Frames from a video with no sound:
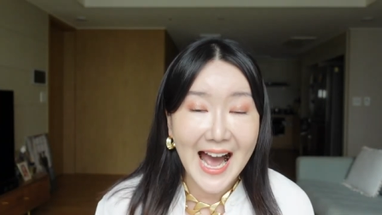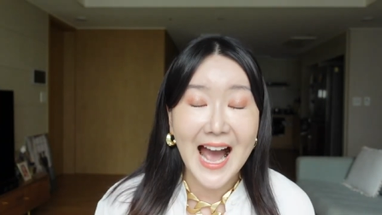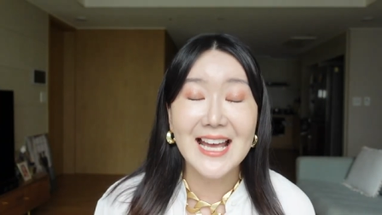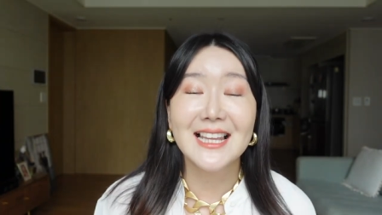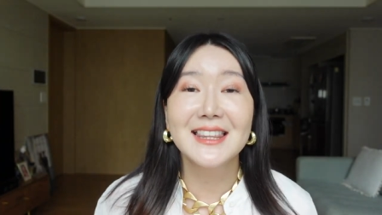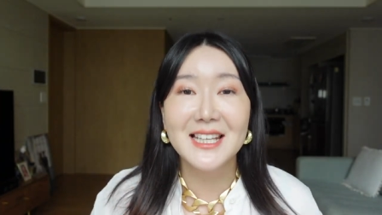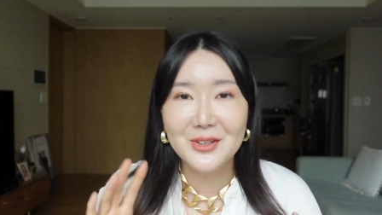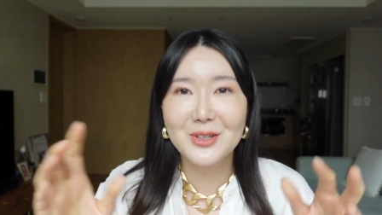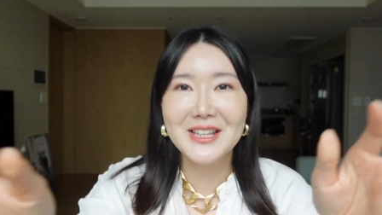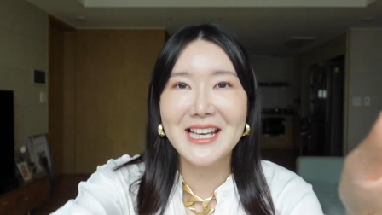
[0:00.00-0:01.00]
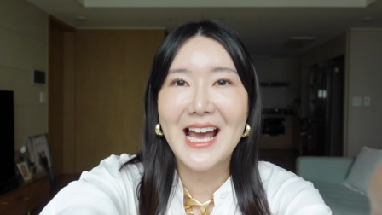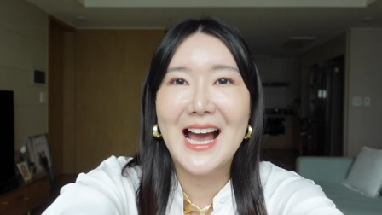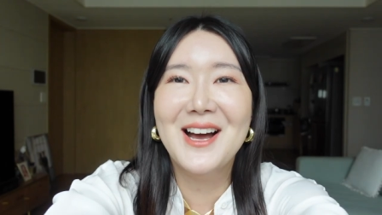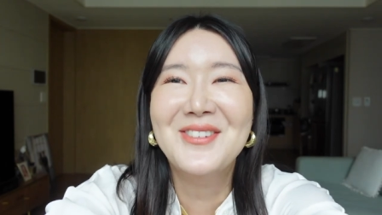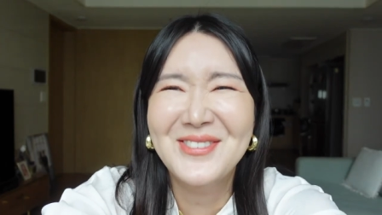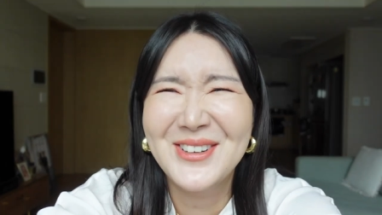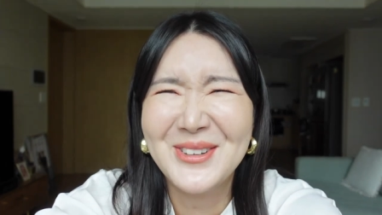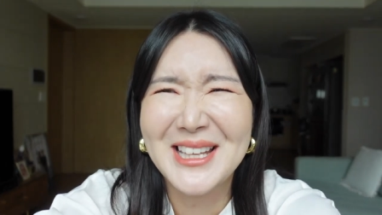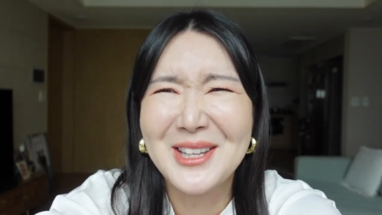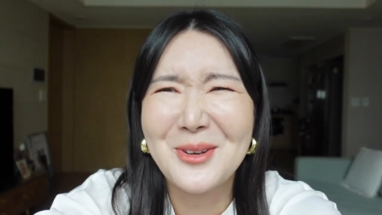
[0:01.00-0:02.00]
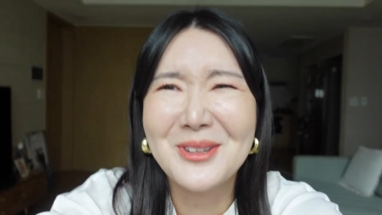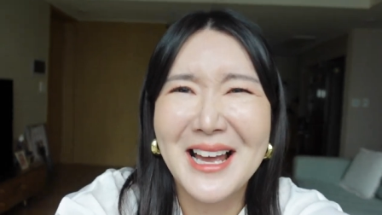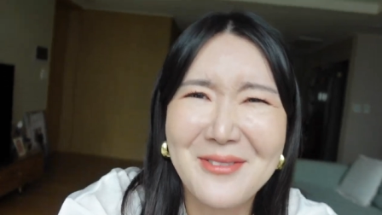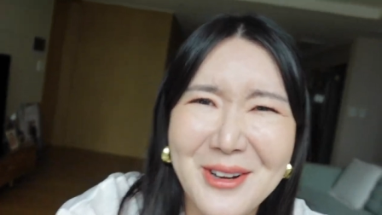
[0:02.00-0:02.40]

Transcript: I literally have, don't laugh,